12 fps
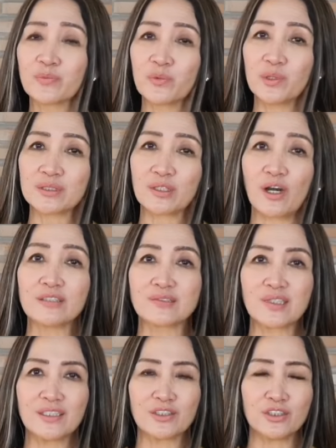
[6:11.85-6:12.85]
what
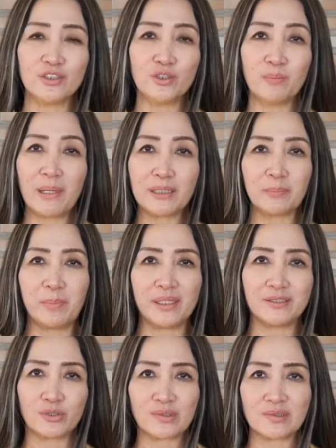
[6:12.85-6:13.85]
content you might be
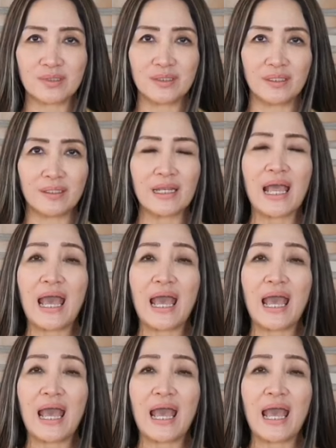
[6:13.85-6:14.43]
interested in,